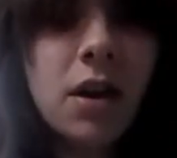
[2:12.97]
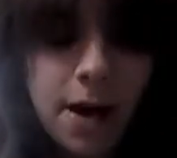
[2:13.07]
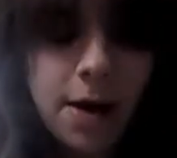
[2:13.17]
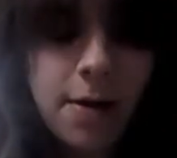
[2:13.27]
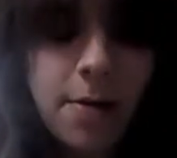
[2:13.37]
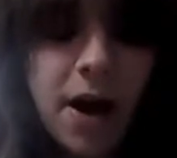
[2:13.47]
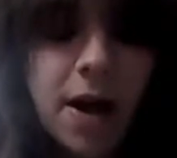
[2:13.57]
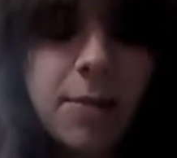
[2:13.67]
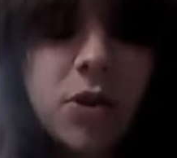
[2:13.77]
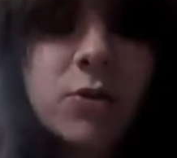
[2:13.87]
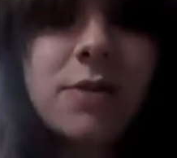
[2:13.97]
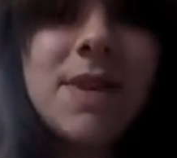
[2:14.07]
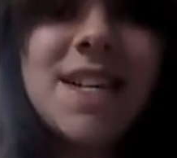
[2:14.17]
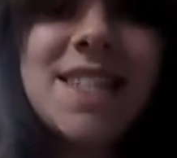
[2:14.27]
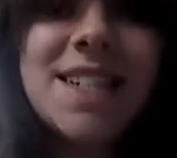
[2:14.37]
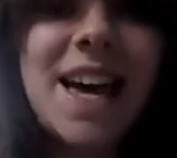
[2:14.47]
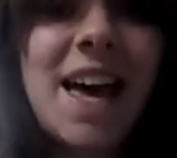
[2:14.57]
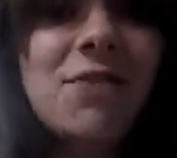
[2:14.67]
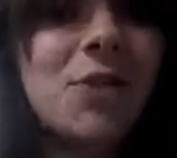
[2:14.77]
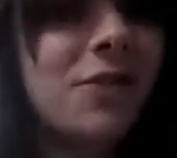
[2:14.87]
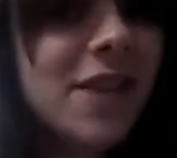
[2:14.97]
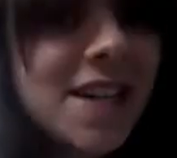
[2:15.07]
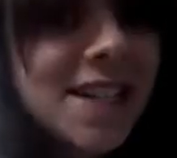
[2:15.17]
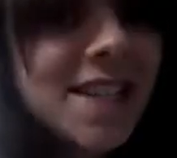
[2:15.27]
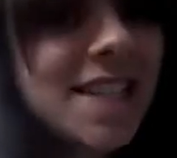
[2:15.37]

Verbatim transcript: Um, I am going to admit that I have not finished